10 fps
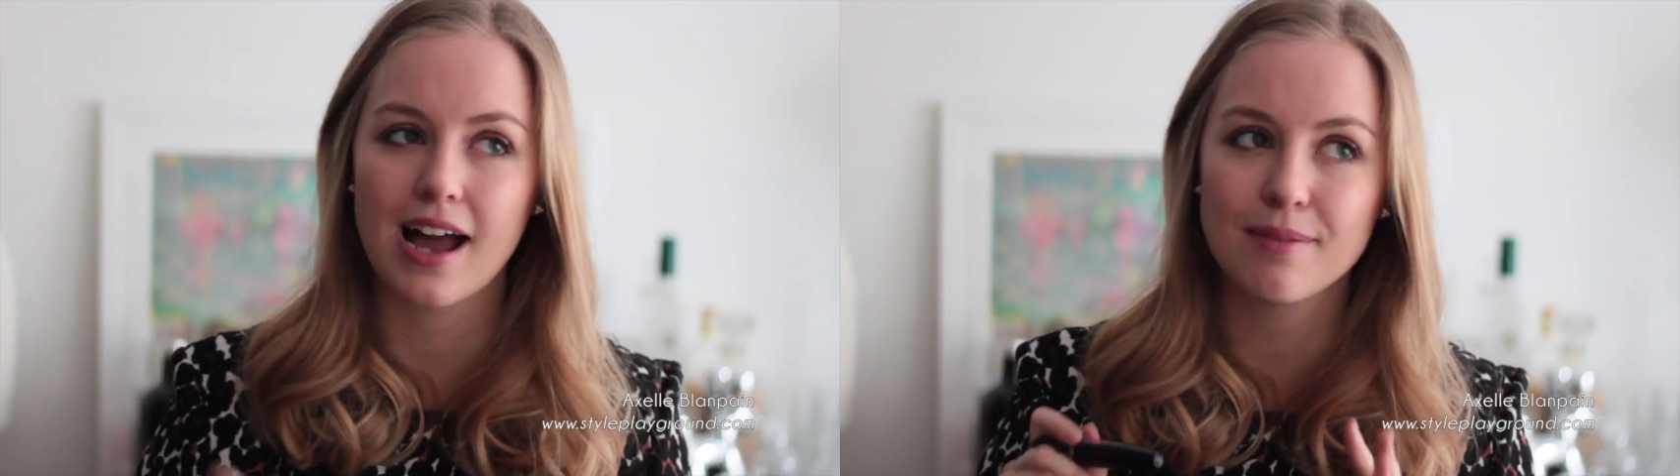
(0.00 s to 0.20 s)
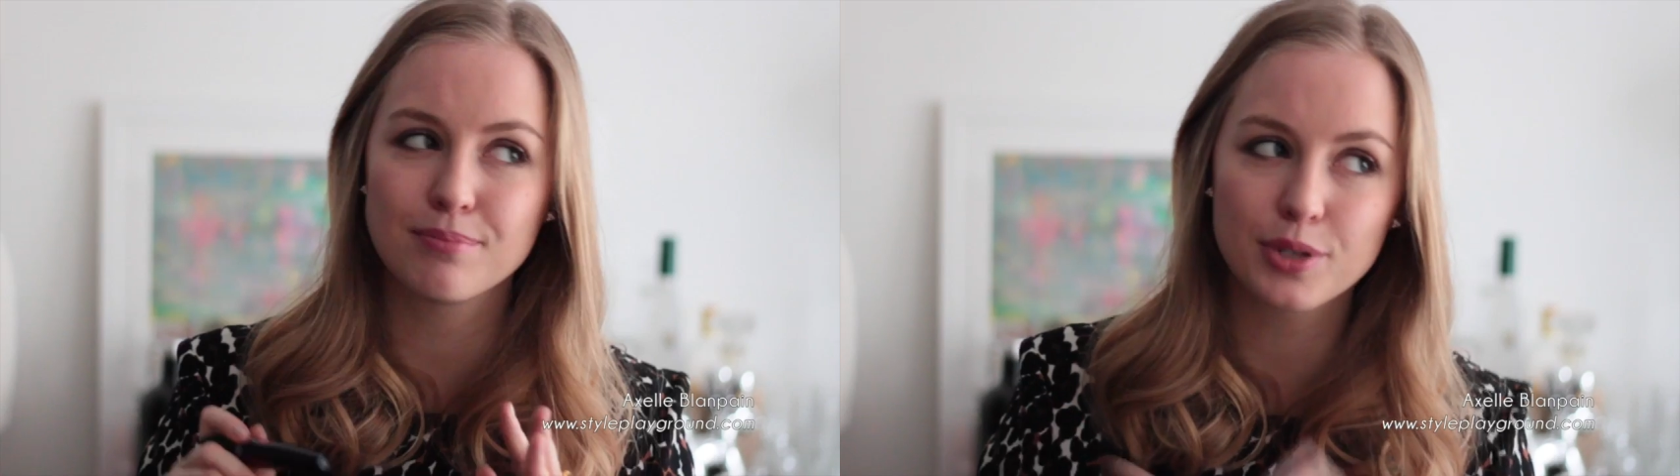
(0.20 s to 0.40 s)

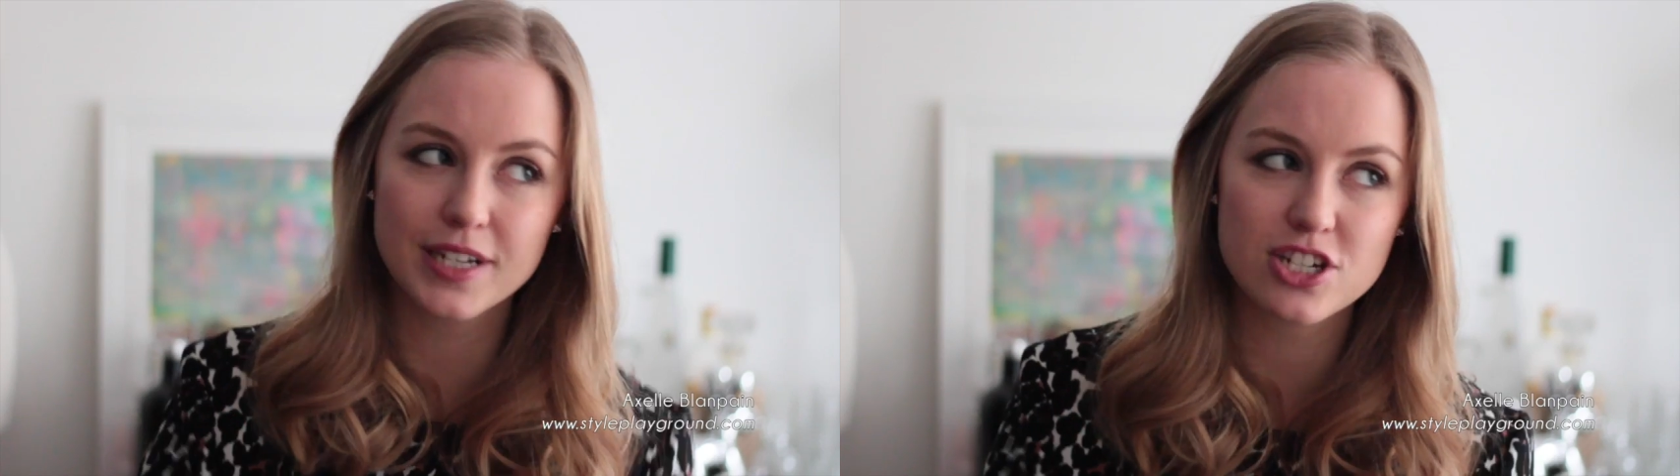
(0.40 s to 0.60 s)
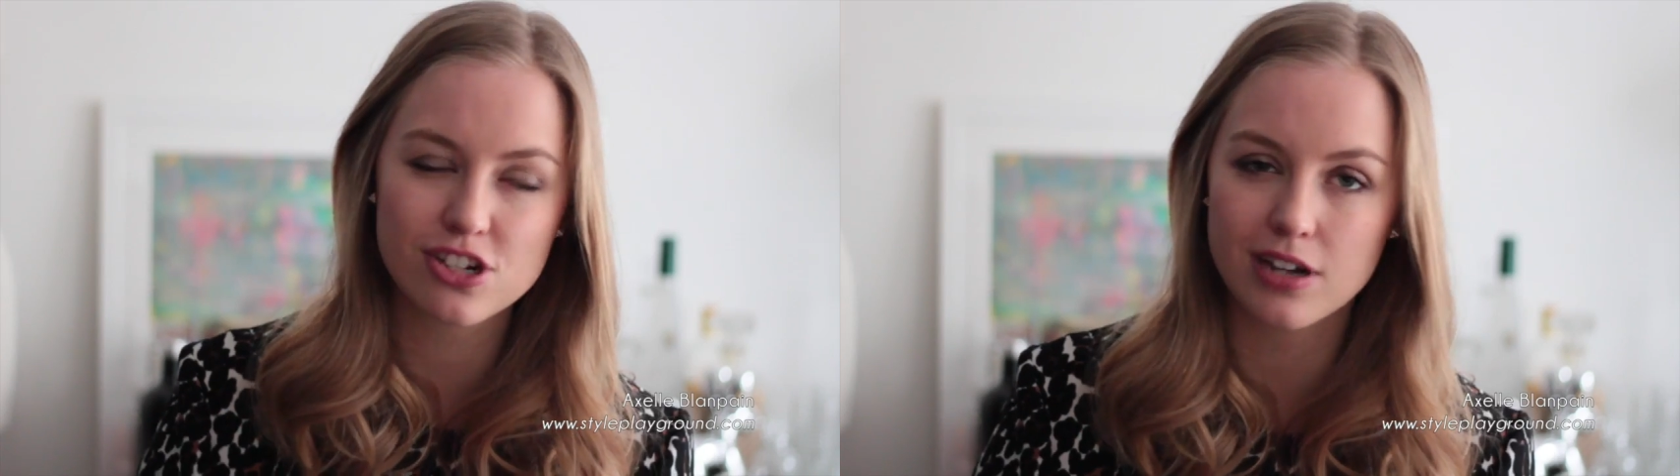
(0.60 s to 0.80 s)
I'm
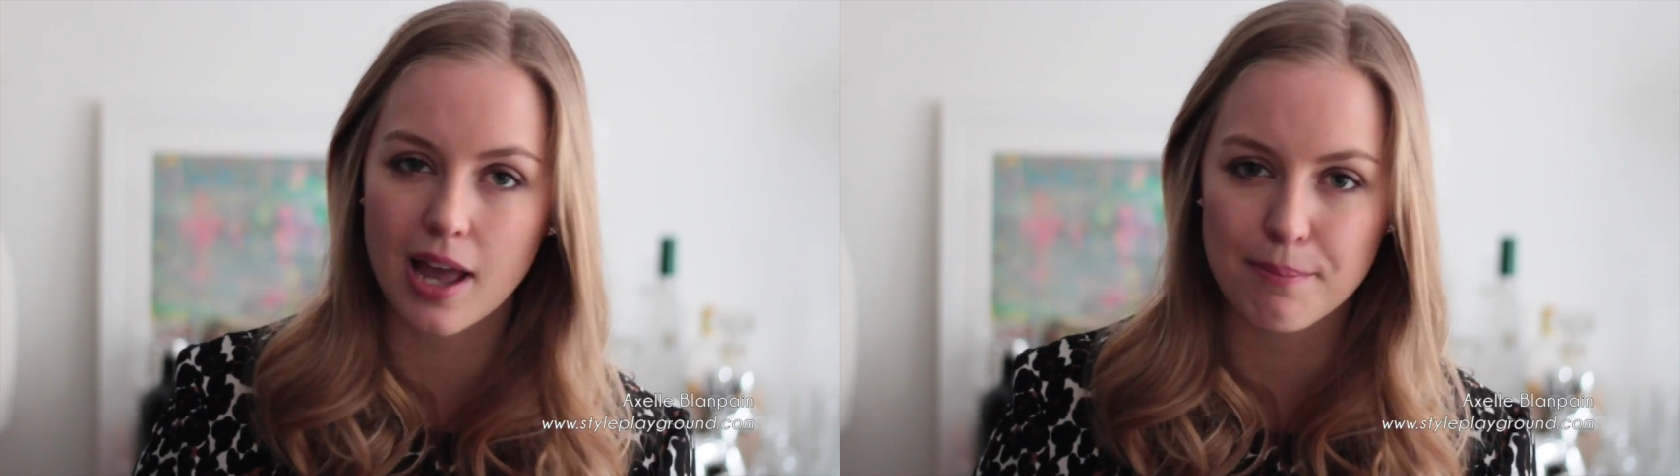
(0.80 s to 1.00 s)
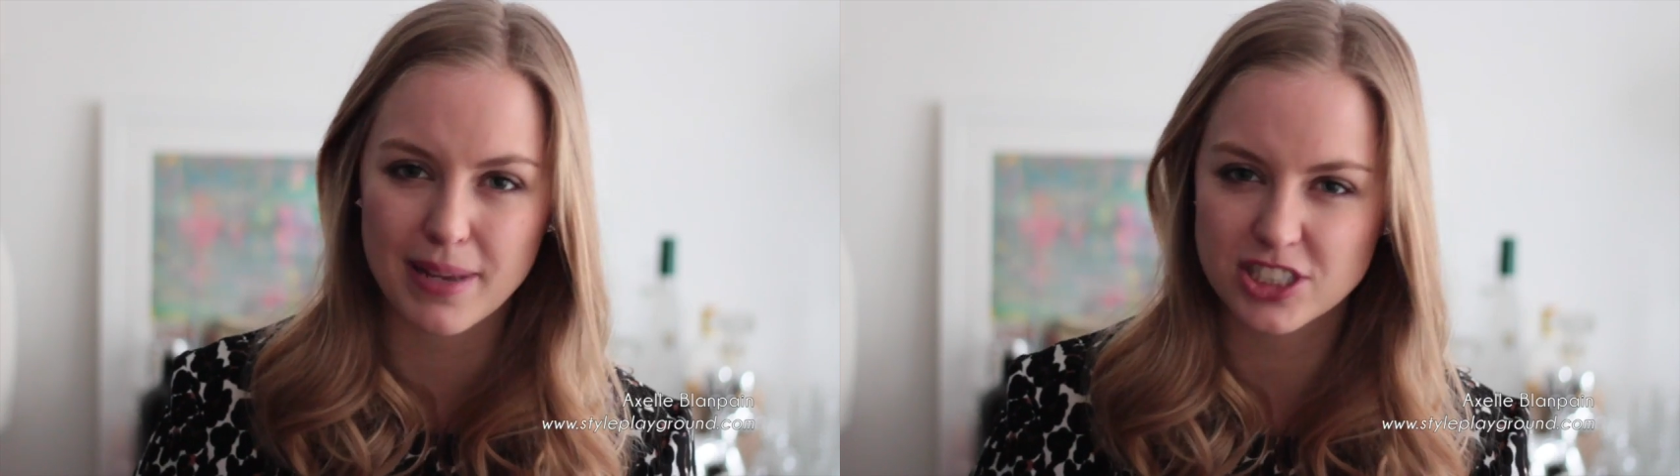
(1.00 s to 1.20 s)
pretty sure
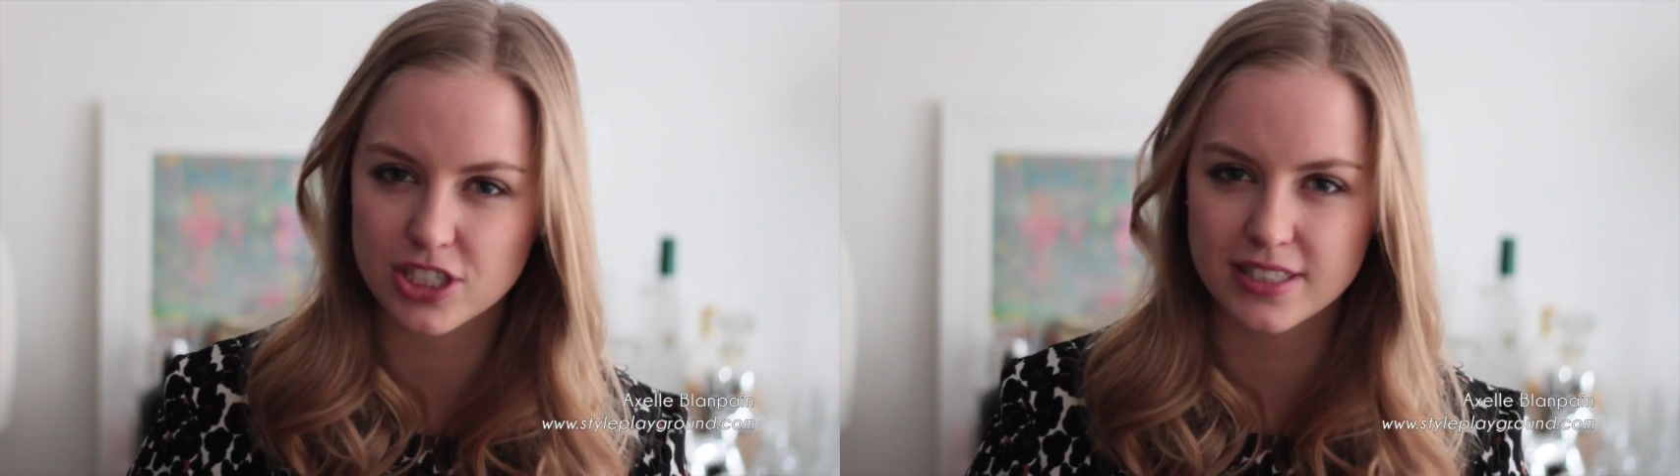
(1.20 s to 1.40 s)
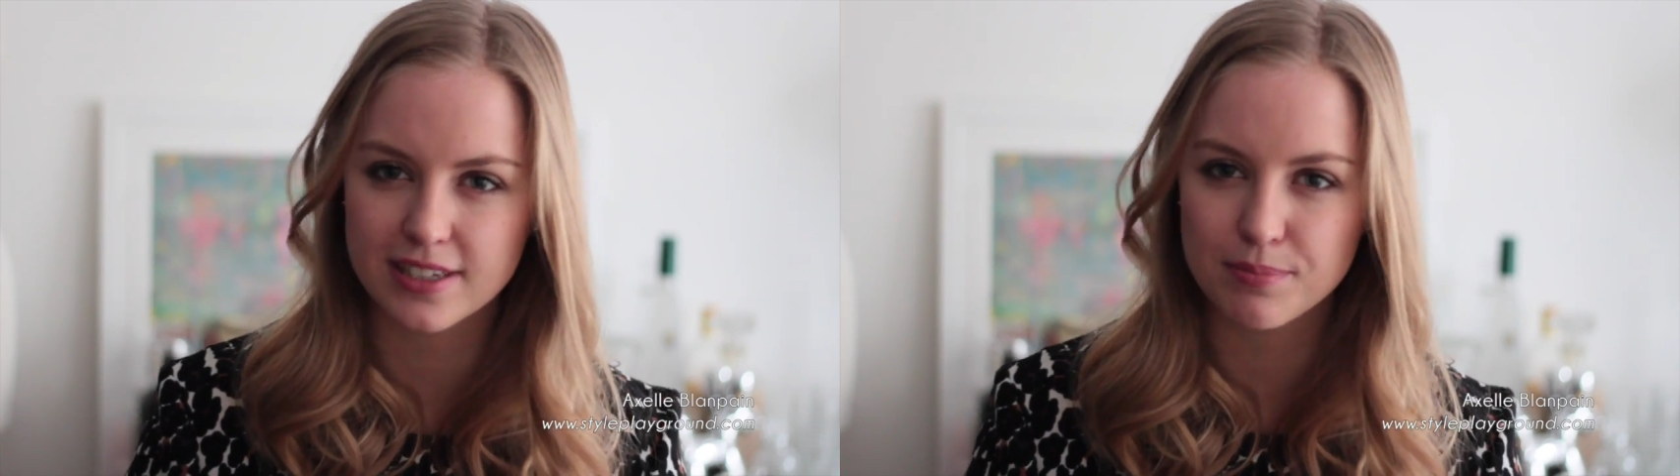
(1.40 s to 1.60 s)
I
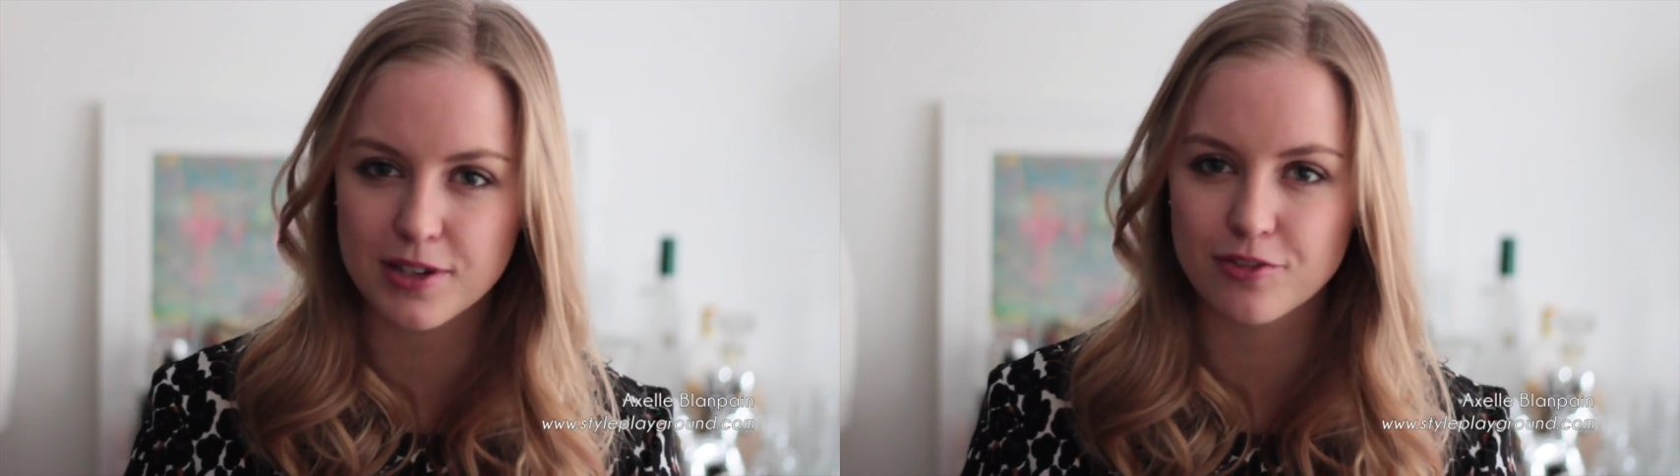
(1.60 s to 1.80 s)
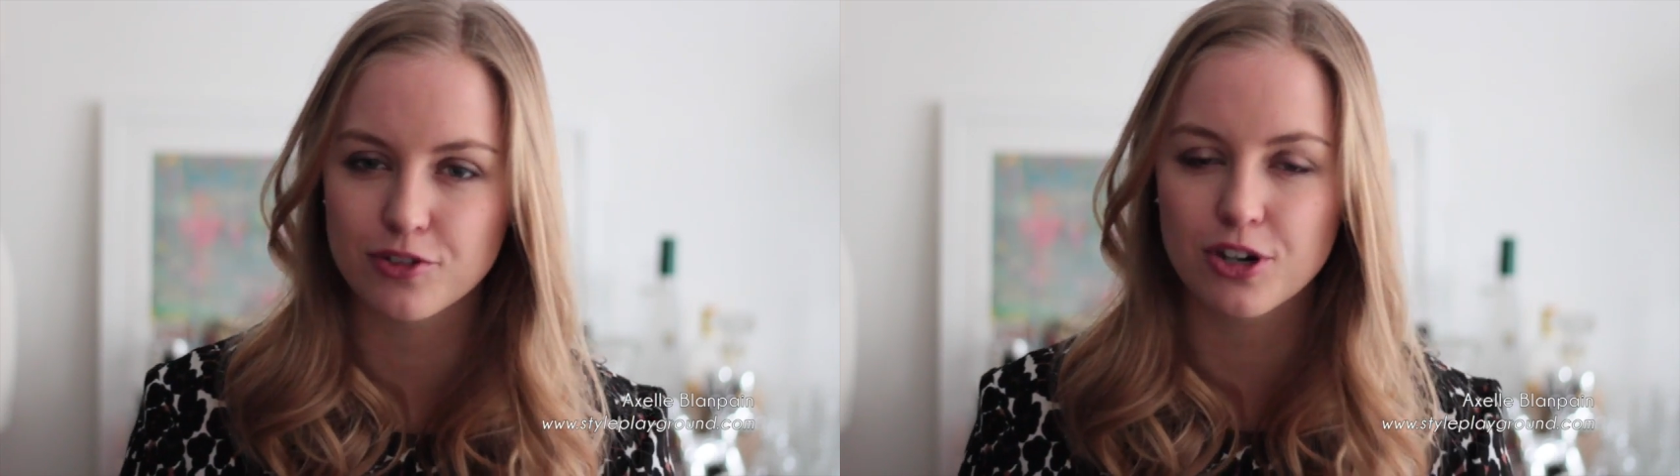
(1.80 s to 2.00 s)
mentioned it
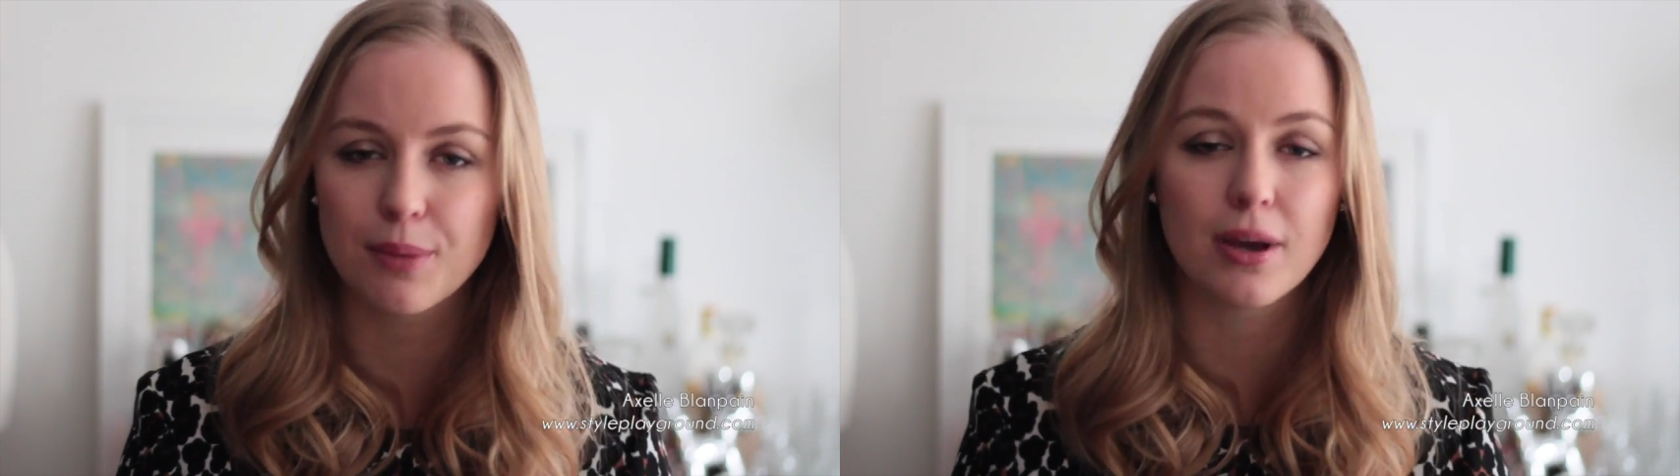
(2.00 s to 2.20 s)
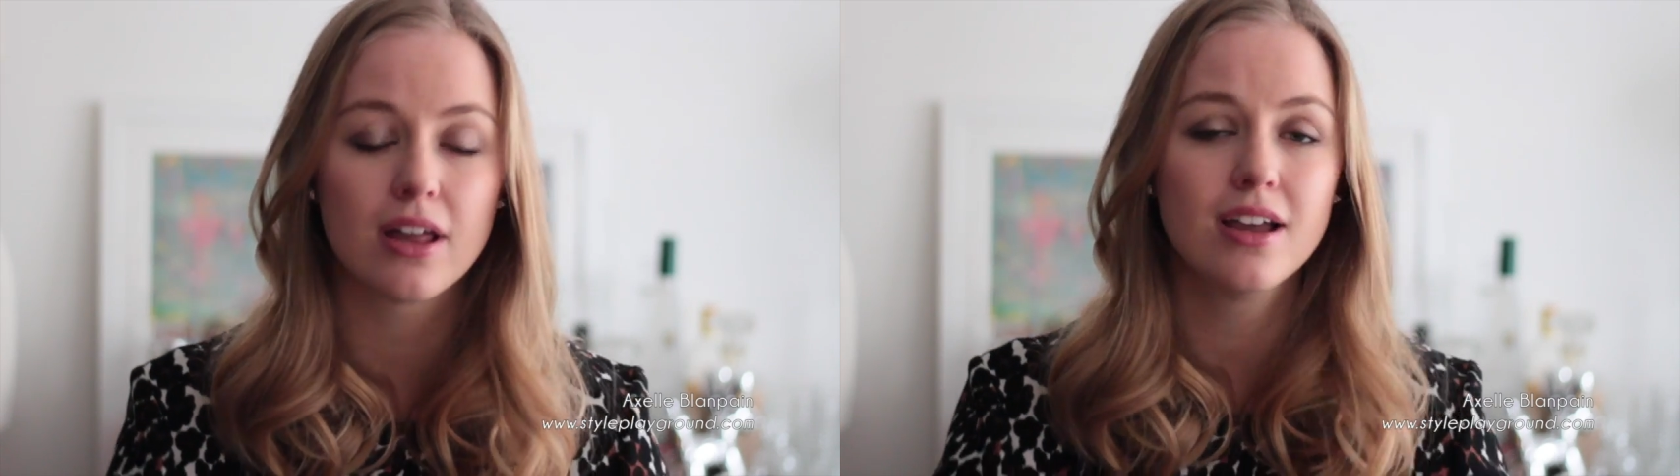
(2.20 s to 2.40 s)
before,
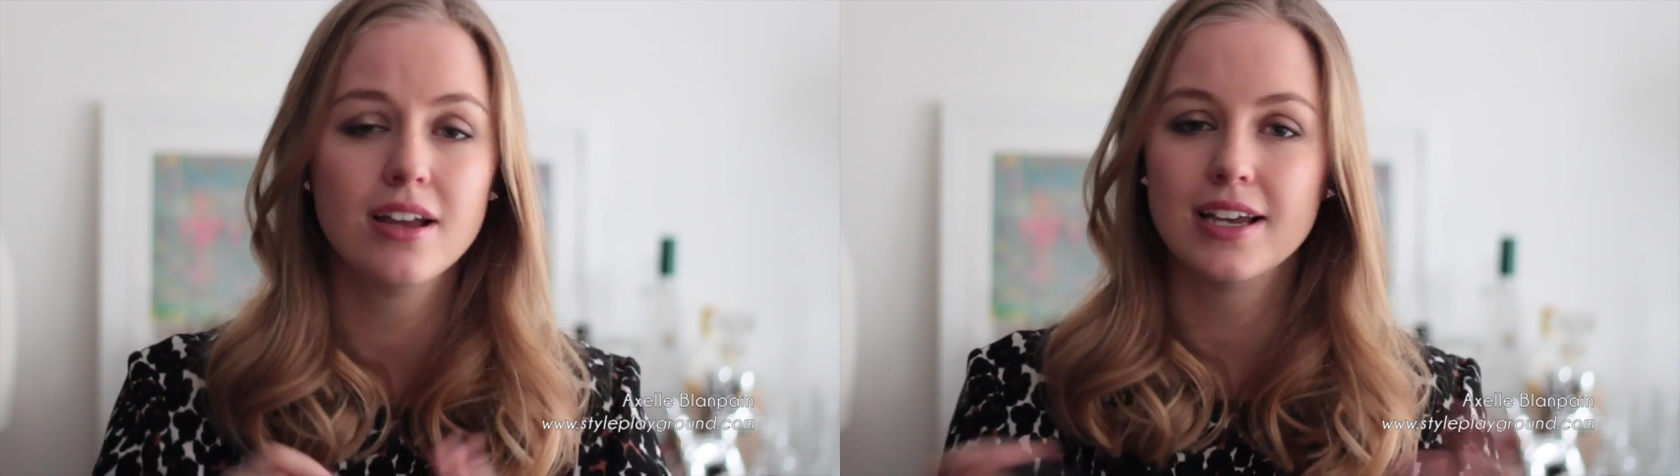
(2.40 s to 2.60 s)
but